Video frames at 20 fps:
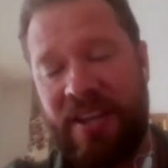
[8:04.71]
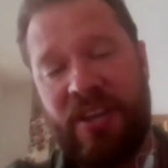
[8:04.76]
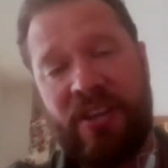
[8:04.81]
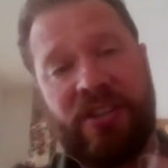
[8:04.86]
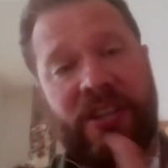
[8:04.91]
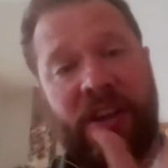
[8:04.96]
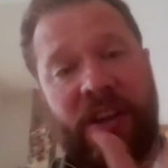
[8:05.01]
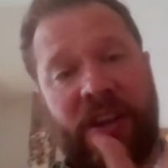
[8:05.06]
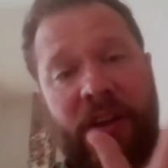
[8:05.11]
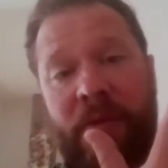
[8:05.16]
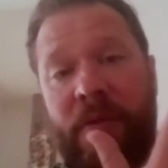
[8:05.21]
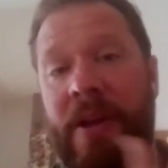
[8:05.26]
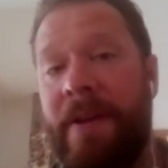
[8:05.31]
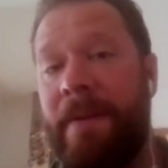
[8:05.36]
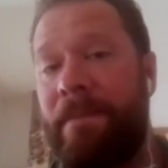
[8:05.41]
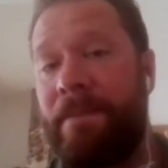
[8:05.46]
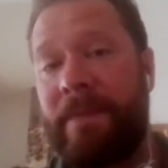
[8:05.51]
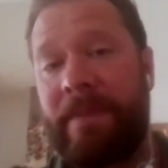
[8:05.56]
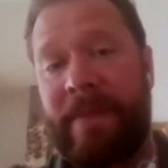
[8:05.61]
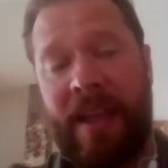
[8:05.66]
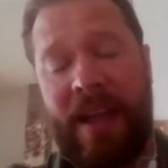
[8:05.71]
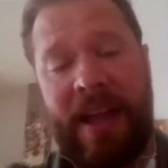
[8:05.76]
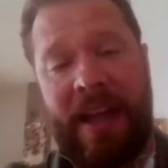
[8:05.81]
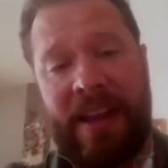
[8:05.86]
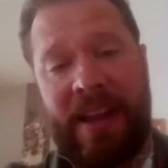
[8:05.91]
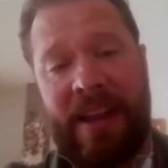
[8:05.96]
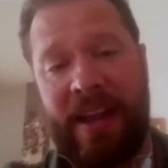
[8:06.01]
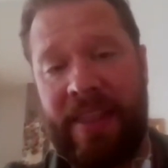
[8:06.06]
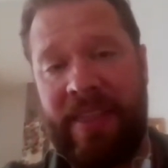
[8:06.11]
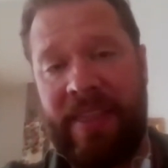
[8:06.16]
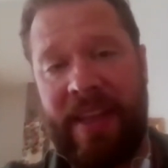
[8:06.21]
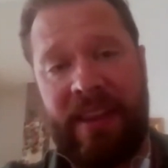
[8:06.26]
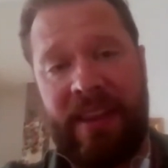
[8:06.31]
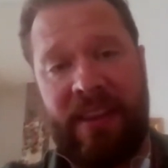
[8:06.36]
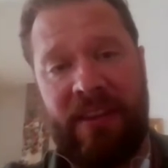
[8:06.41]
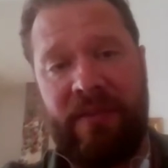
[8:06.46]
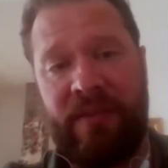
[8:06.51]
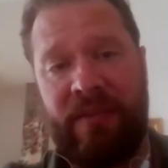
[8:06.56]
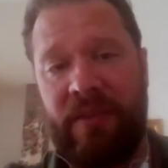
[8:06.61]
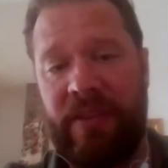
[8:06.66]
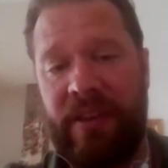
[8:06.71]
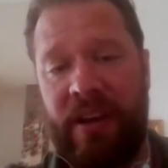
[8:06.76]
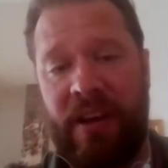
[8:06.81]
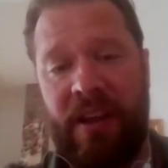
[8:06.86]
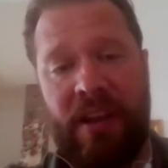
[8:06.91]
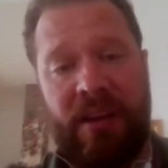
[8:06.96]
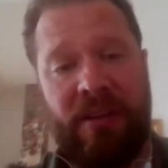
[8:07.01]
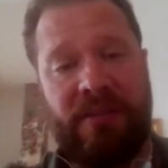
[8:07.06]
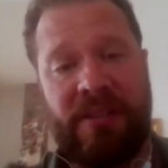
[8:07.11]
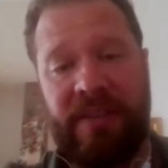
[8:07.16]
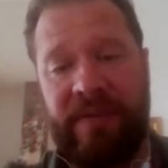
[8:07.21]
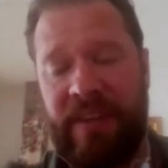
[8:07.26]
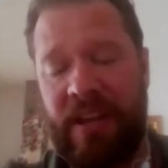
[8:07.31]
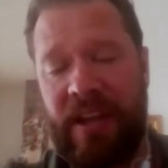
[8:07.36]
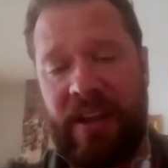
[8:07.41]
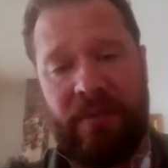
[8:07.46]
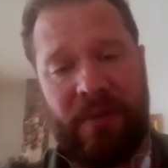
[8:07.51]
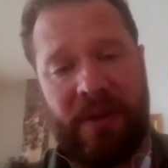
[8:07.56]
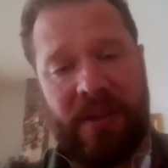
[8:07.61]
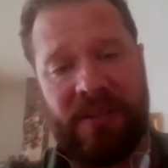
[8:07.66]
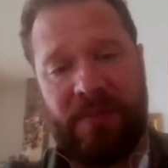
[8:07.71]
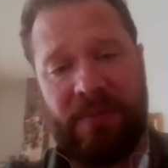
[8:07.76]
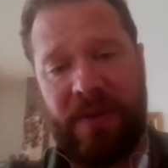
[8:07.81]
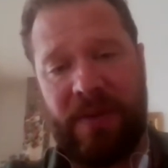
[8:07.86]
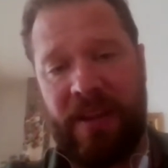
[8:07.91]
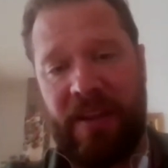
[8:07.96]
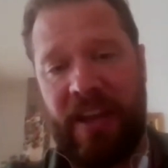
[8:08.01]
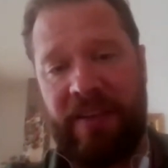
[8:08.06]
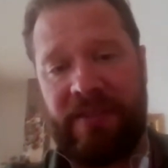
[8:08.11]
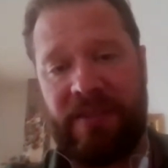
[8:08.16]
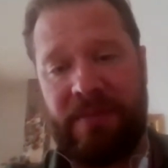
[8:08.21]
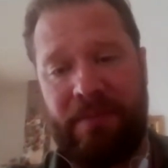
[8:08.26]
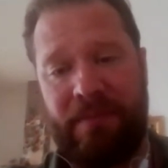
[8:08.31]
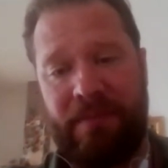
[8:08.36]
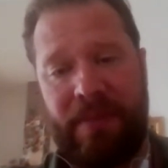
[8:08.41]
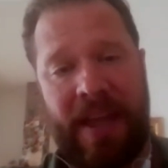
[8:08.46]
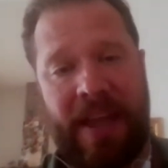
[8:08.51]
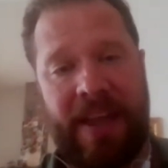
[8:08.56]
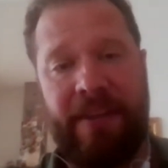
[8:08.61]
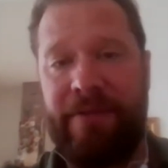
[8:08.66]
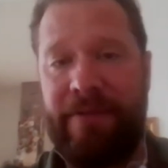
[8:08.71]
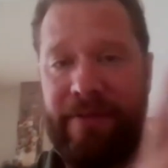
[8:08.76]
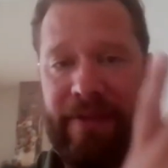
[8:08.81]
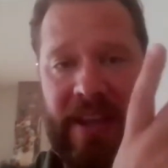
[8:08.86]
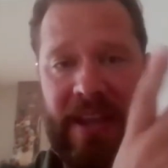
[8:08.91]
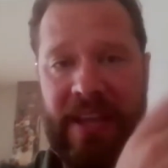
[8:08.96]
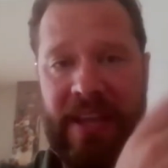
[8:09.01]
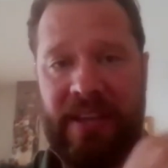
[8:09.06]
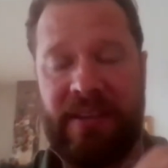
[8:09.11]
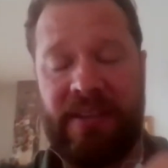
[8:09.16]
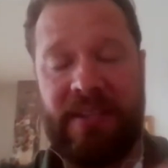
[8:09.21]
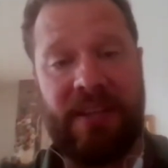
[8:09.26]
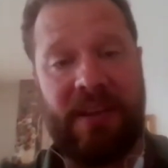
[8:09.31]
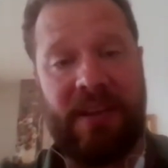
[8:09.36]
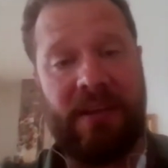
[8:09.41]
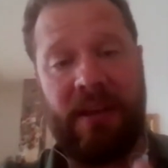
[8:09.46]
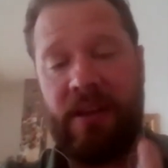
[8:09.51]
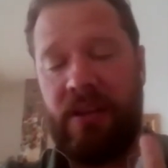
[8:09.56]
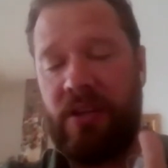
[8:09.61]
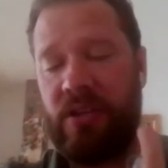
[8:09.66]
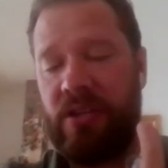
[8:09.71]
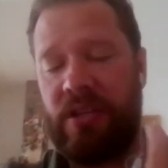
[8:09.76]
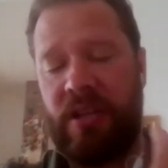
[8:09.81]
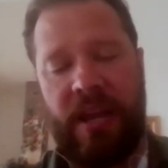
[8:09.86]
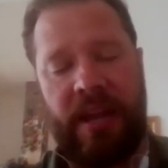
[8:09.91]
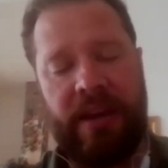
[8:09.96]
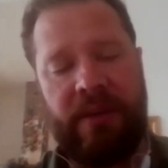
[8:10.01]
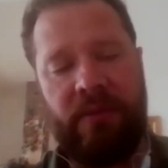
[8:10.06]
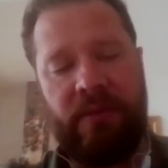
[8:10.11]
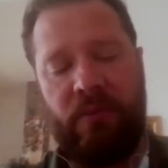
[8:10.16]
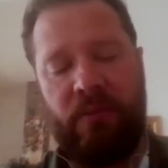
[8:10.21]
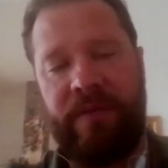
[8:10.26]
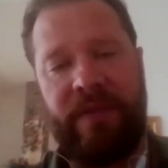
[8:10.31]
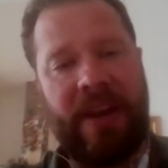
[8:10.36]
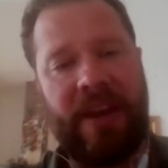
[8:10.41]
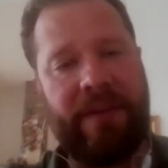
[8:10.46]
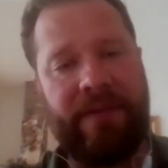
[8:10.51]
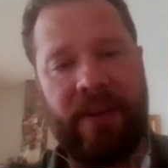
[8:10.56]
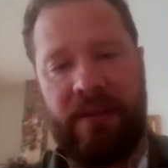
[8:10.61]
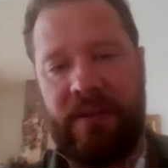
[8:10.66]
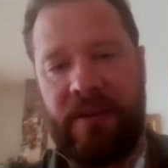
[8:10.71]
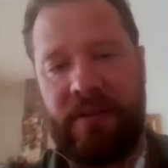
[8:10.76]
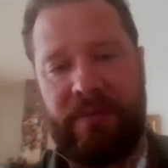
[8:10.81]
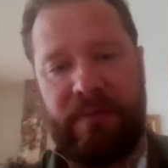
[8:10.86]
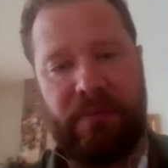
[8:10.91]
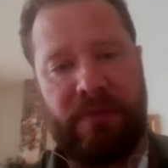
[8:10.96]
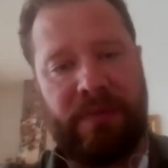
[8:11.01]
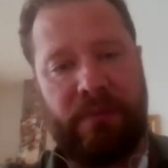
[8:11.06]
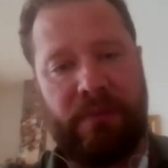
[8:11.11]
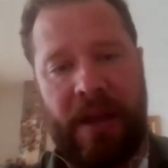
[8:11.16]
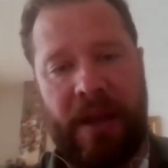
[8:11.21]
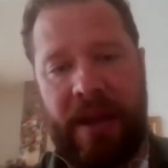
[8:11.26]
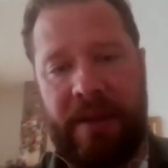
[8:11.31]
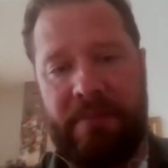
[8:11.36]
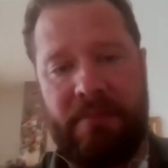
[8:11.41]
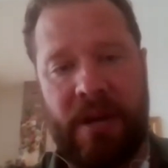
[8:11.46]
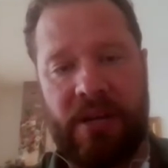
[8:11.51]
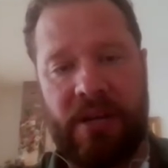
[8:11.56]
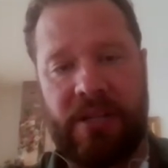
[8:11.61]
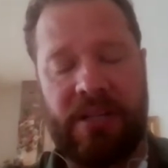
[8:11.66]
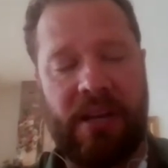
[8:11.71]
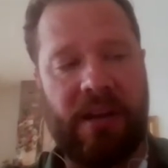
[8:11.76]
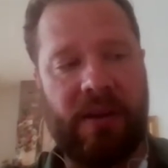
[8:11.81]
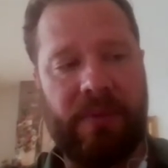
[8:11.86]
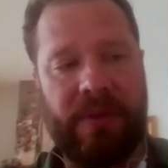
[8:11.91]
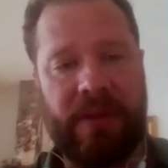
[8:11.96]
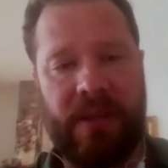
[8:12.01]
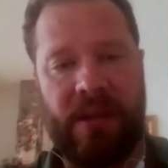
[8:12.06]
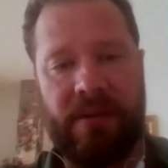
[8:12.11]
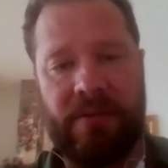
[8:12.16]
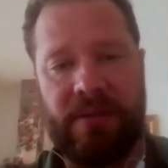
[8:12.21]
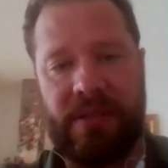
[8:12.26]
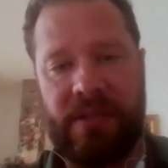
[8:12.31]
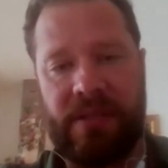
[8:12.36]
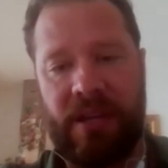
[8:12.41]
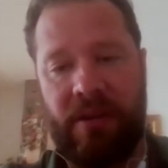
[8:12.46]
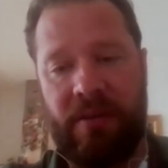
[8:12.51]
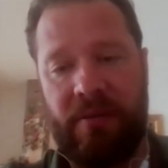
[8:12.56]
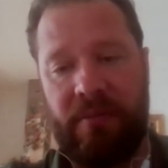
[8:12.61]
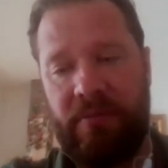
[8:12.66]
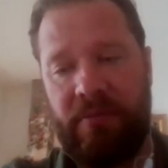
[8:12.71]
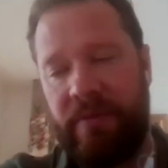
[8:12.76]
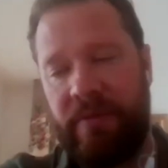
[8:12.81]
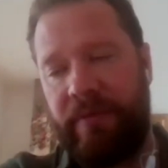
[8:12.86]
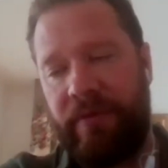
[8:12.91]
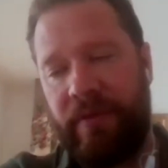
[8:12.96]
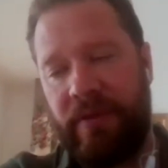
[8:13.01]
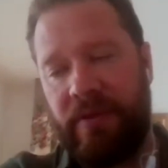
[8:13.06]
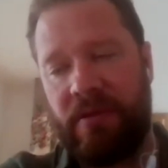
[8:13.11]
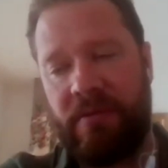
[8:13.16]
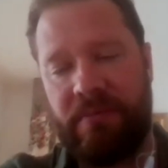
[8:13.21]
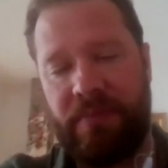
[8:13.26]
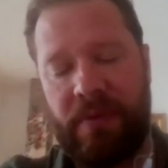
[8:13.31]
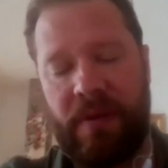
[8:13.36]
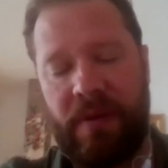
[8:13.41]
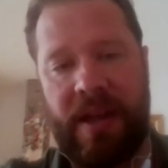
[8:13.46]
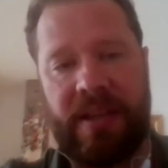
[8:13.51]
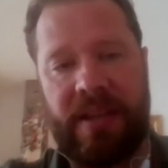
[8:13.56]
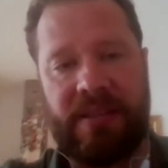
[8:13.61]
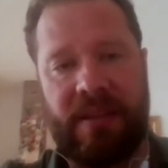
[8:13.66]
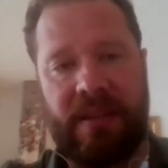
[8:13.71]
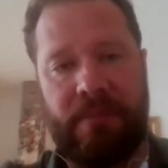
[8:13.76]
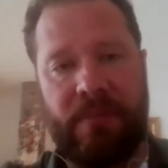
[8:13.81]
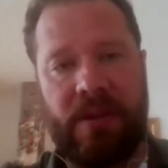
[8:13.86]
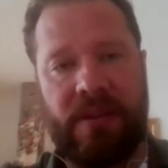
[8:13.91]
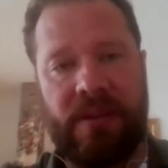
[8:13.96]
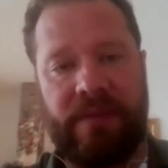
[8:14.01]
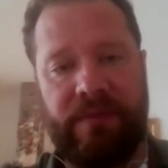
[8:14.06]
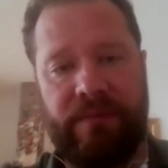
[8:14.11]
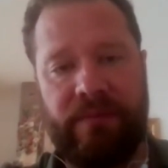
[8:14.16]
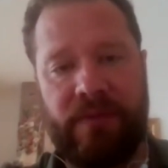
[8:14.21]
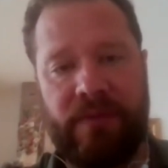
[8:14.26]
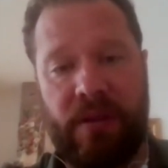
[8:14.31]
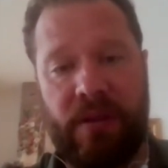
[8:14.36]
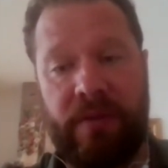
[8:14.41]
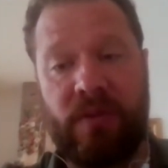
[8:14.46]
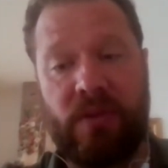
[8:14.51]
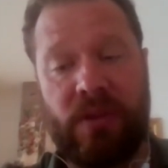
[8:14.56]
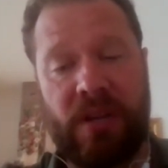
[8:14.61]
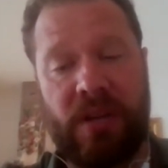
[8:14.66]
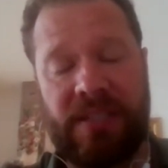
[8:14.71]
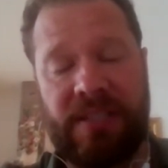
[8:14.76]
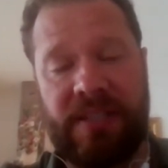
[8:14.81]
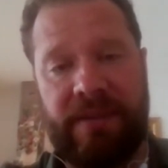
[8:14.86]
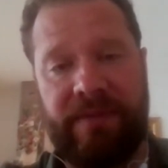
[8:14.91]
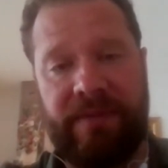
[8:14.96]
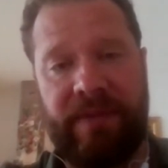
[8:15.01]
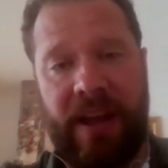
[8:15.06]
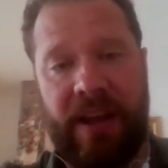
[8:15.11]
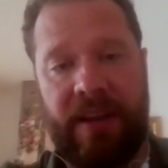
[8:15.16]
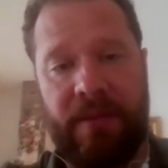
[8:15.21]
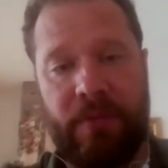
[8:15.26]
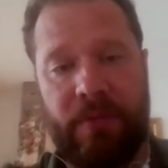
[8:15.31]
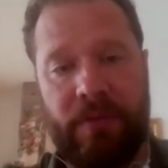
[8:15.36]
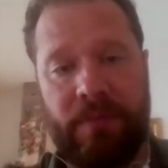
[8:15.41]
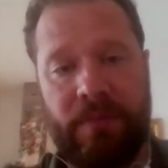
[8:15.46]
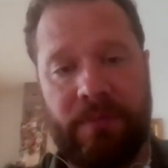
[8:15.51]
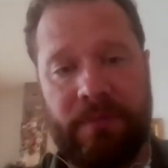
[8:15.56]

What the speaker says: So, and then you've got loads of the other ones where you have to pay a fee and we never had much luck with those. So Funda and Perez are the most sort of trusted and valuable.